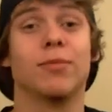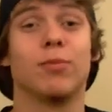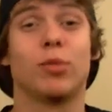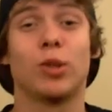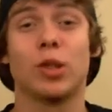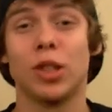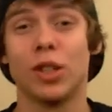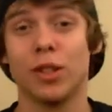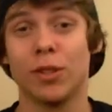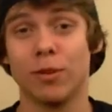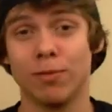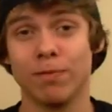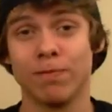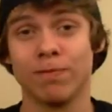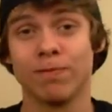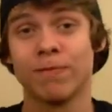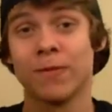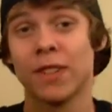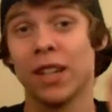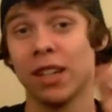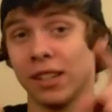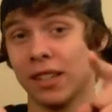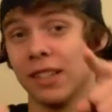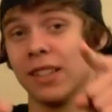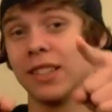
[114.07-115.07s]
So,
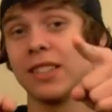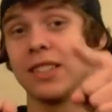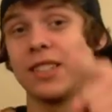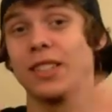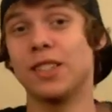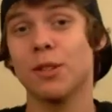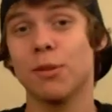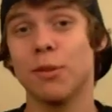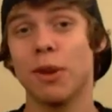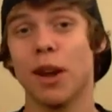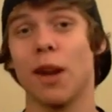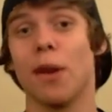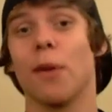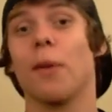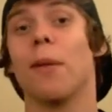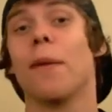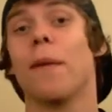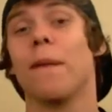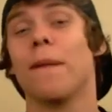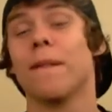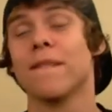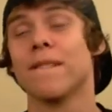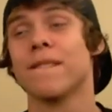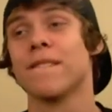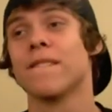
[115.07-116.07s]
see you around
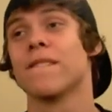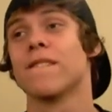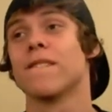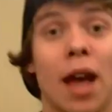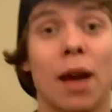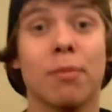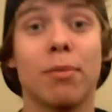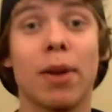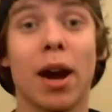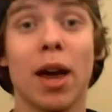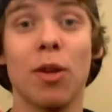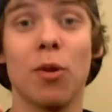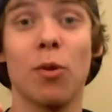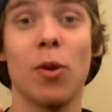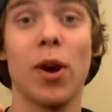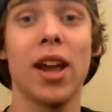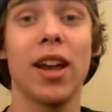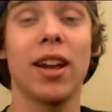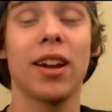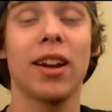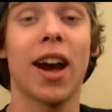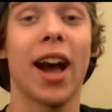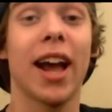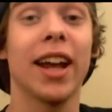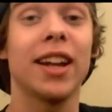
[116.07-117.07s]
by the way,
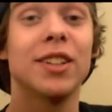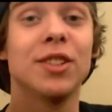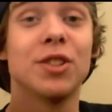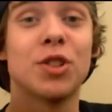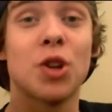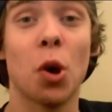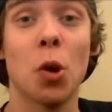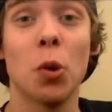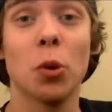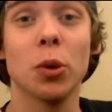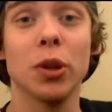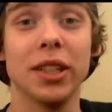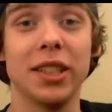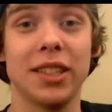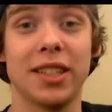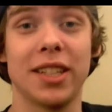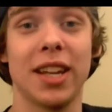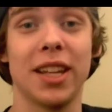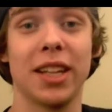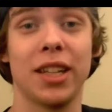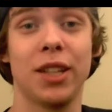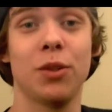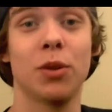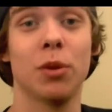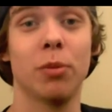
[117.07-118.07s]
I can totally
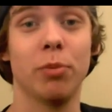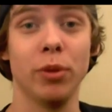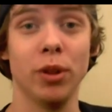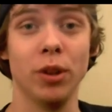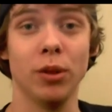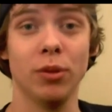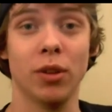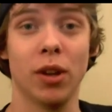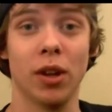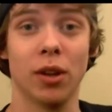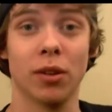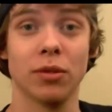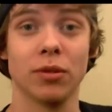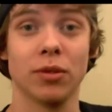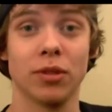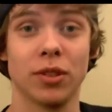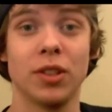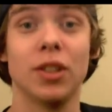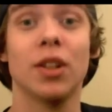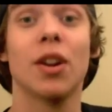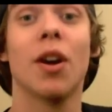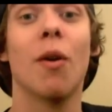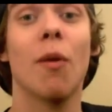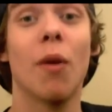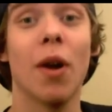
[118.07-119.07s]
take you up now. So
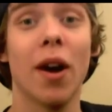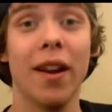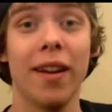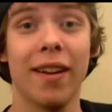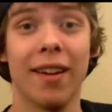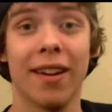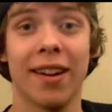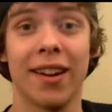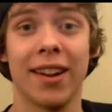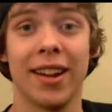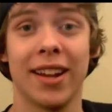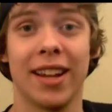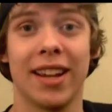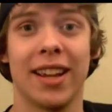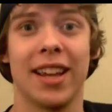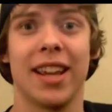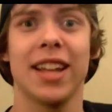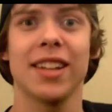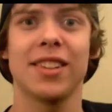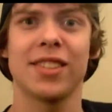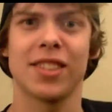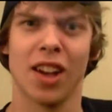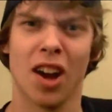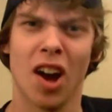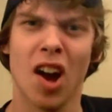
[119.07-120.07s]
you know what?
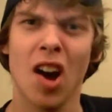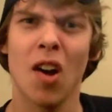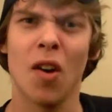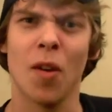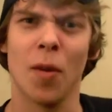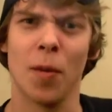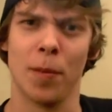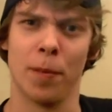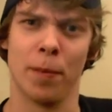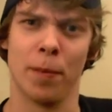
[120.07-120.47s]
It's on,